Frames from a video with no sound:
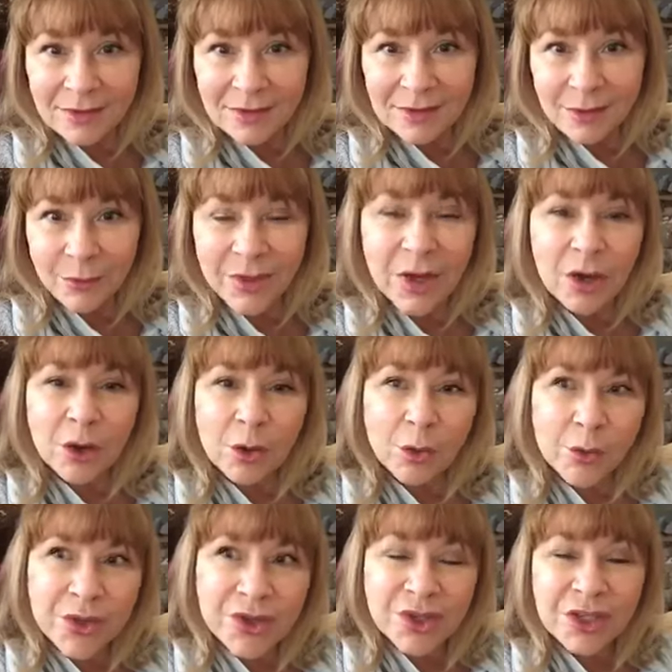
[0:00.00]
We are
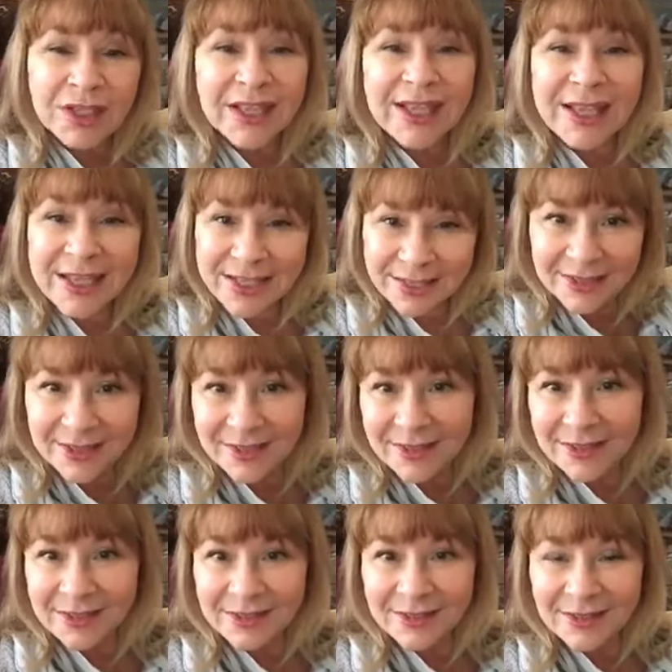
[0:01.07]
originally innocent.
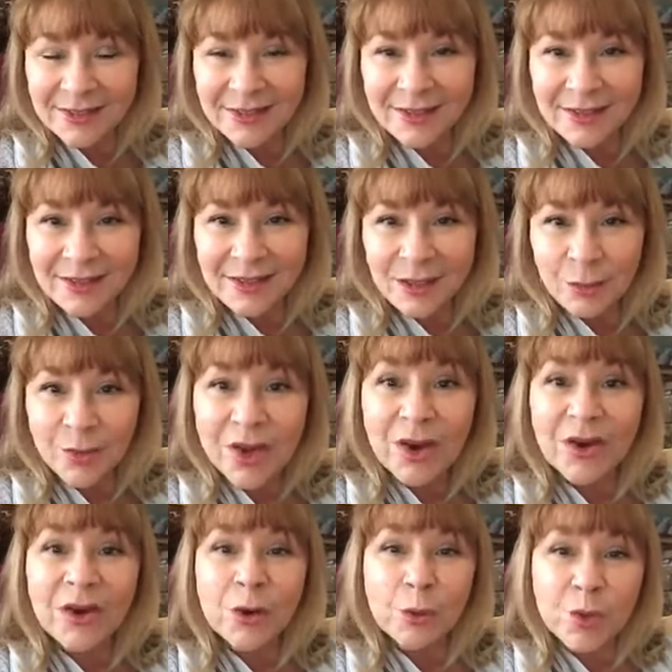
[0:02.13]
We
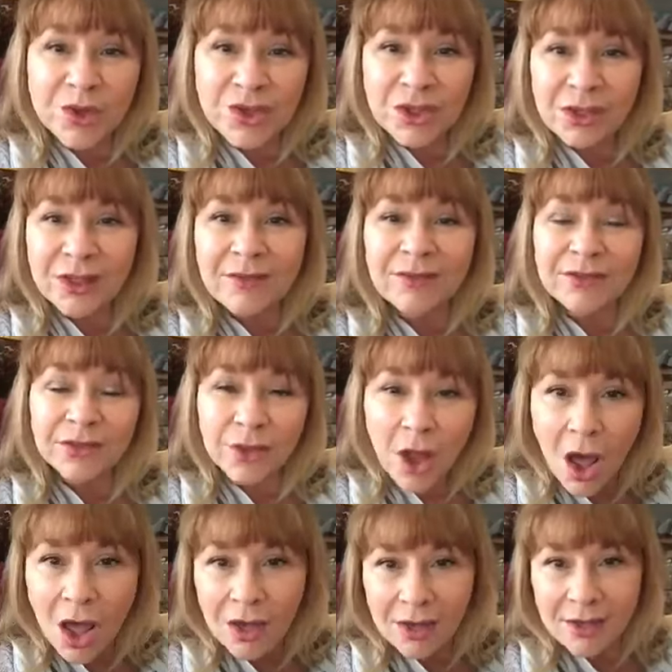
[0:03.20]
are originally
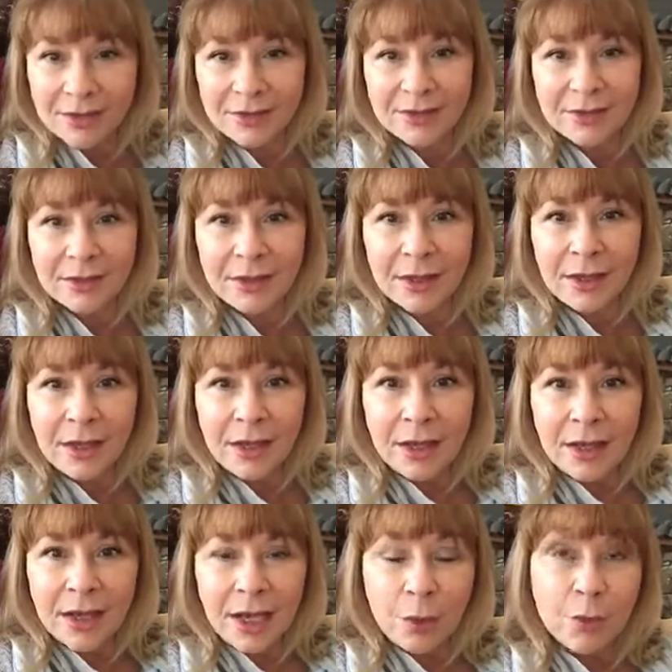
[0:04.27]
flawless.
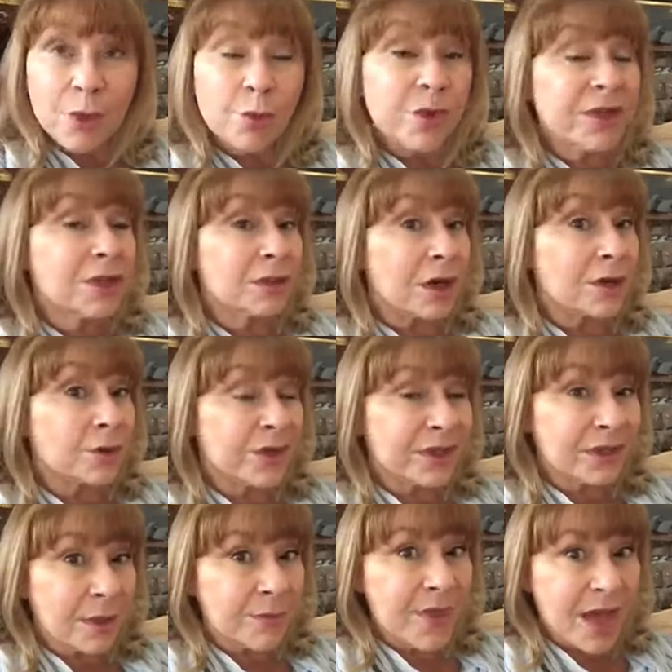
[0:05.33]
And when we start to
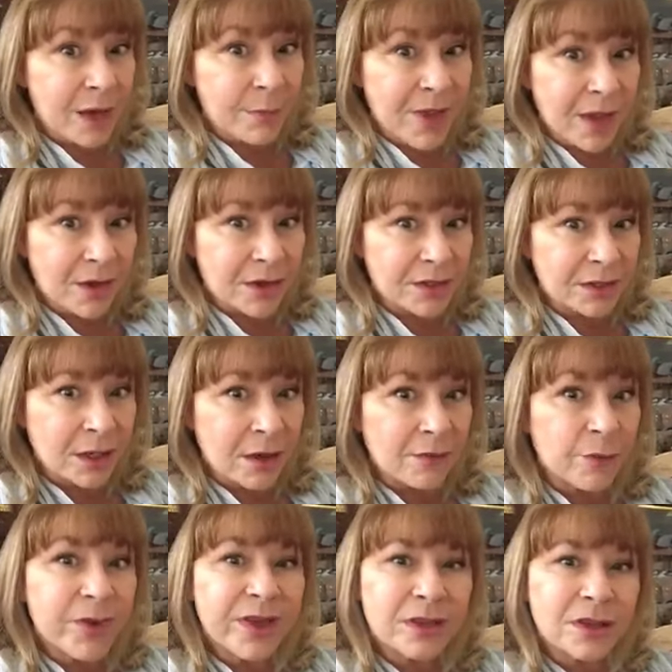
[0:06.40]
accept that about ourselves, we
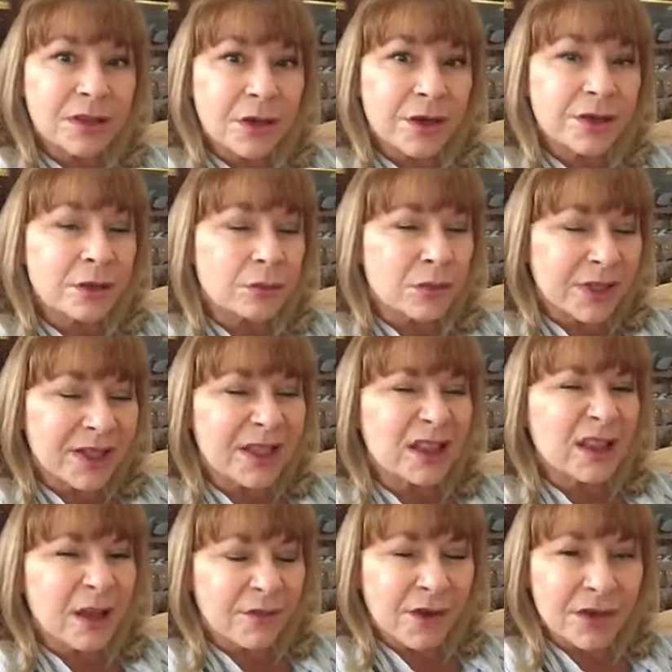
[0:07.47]
can start to really
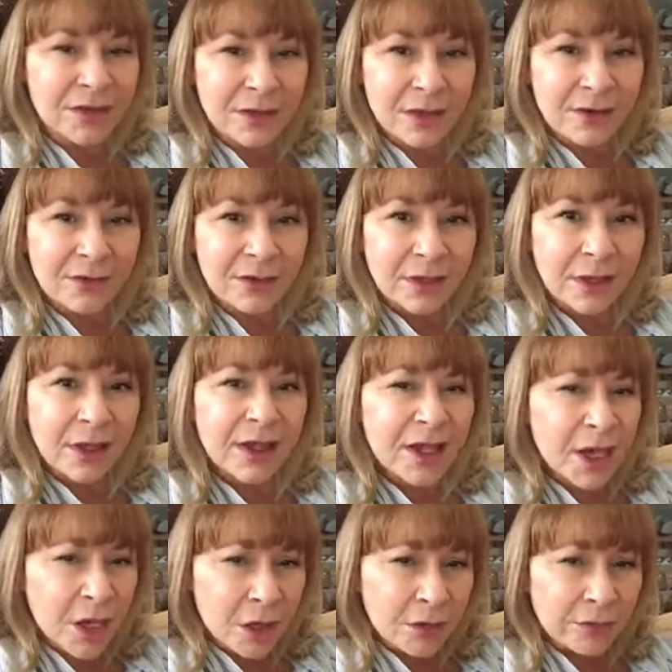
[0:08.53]
love ourselves,
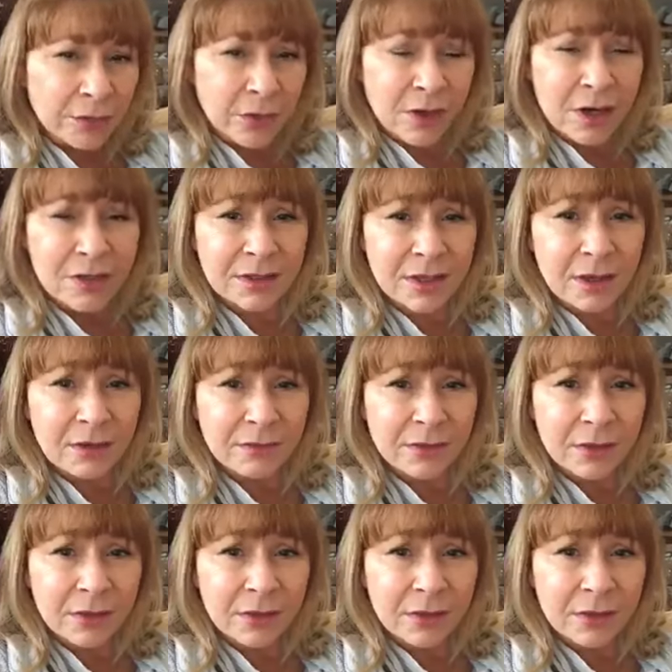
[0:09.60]
care for ourselves.